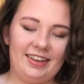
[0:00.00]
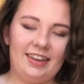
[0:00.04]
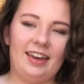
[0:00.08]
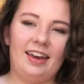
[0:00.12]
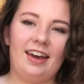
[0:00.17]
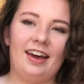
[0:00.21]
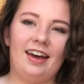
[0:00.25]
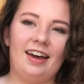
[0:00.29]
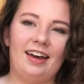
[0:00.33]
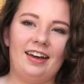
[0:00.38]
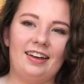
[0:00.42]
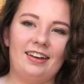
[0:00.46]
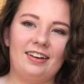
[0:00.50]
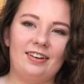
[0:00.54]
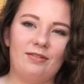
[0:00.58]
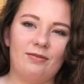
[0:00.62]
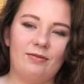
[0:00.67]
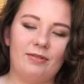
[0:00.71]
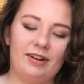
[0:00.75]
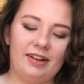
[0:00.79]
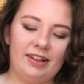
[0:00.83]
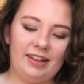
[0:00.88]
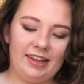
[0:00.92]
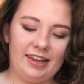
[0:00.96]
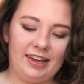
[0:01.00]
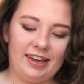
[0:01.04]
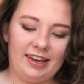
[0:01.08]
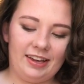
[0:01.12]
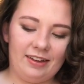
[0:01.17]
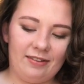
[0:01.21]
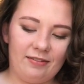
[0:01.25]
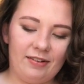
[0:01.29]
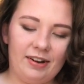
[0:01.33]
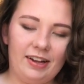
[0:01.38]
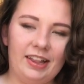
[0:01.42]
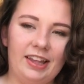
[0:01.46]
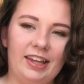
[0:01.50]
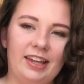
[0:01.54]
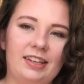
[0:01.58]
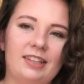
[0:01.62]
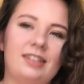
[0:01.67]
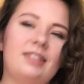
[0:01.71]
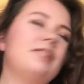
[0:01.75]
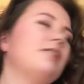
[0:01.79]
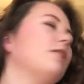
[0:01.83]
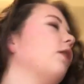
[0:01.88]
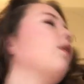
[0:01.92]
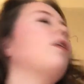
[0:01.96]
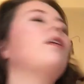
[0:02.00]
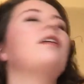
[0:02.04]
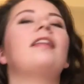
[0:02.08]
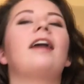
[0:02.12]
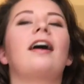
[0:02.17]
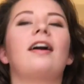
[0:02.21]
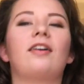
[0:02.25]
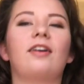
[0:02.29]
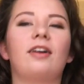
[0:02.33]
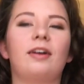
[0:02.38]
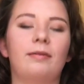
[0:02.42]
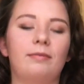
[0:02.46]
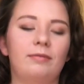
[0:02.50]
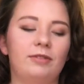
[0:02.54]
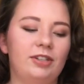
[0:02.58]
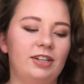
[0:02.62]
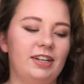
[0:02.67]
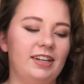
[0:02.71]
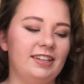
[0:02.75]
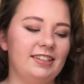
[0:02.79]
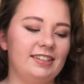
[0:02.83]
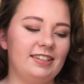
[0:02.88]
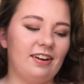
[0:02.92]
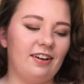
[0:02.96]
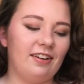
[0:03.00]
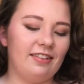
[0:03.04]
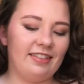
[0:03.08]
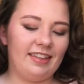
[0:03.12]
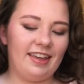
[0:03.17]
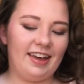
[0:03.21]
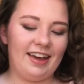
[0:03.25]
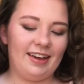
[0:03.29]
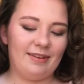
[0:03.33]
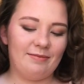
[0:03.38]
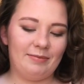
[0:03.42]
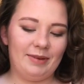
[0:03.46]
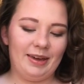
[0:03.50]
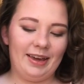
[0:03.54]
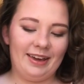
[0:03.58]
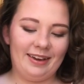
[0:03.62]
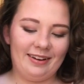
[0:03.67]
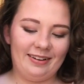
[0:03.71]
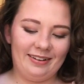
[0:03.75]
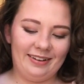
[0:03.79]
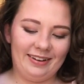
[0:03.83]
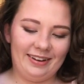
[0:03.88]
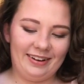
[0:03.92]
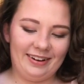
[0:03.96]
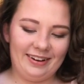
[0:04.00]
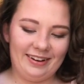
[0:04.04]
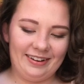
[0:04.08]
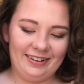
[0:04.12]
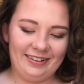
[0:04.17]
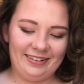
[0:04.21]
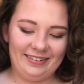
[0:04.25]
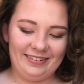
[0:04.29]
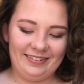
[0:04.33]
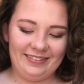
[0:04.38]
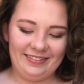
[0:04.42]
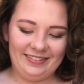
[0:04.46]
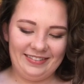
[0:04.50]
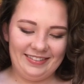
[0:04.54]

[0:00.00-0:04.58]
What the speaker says: Yeah, really, really soak that cream cheese on that bagel, you know?